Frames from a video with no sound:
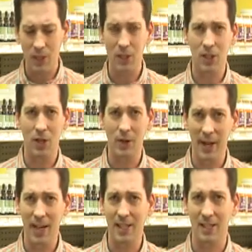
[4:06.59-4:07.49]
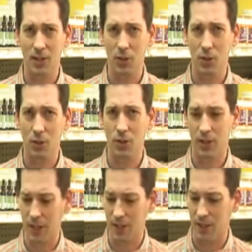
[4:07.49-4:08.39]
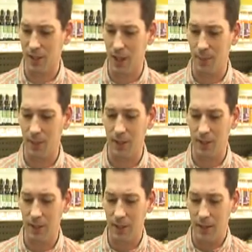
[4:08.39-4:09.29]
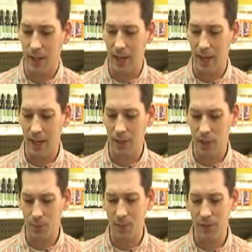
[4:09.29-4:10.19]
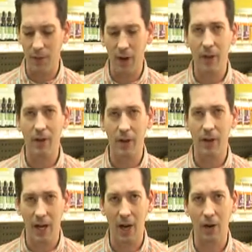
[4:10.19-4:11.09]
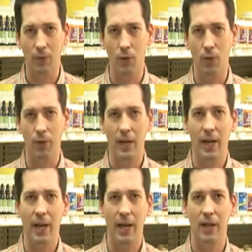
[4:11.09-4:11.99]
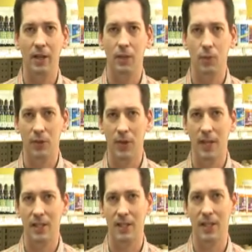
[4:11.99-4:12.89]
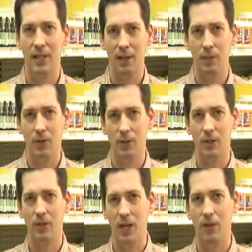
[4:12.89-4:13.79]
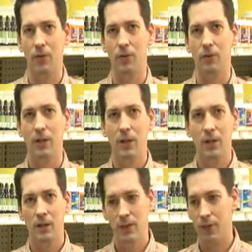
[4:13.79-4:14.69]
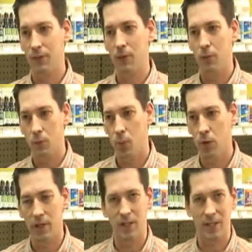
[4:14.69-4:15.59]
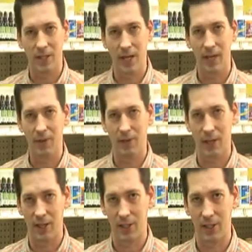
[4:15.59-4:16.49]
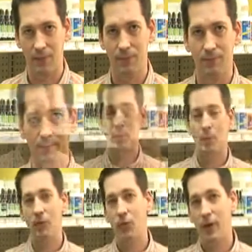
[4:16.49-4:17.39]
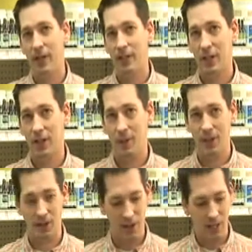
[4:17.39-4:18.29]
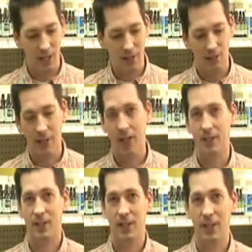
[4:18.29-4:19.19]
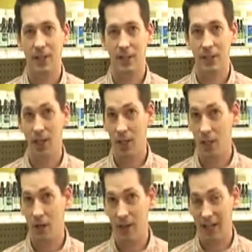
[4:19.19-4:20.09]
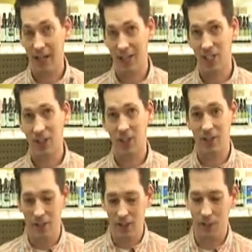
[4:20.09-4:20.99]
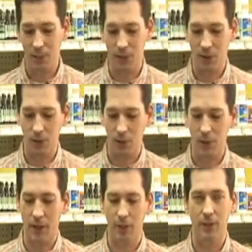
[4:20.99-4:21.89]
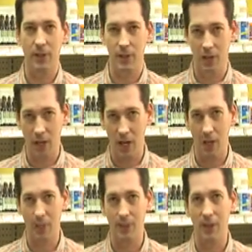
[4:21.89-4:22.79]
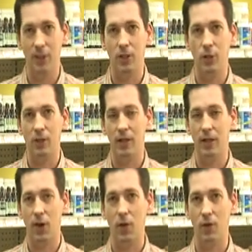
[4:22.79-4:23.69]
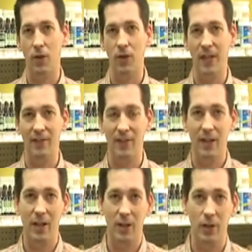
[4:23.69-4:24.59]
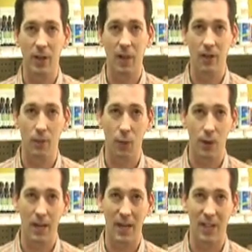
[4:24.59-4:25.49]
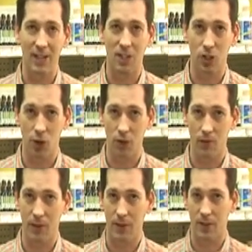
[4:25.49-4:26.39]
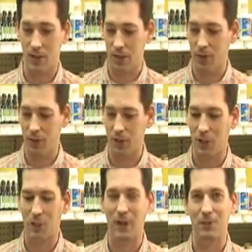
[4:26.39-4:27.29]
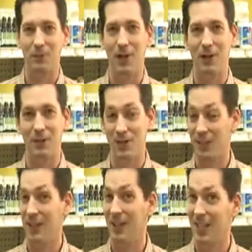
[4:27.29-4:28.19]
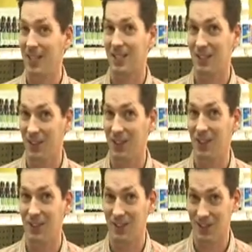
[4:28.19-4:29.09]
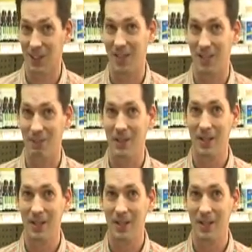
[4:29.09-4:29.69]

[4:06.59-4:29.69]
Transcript: So excellent source, excellent company, and just be very, very careful. And with that said, I'm going to cover the different warnings and side effects. But before I tell you about the side effects, I'd like to tell you that actually in this particular bottle, this company, you get over 1,149 servings. So this 2-ounce bottle is going to last a long time.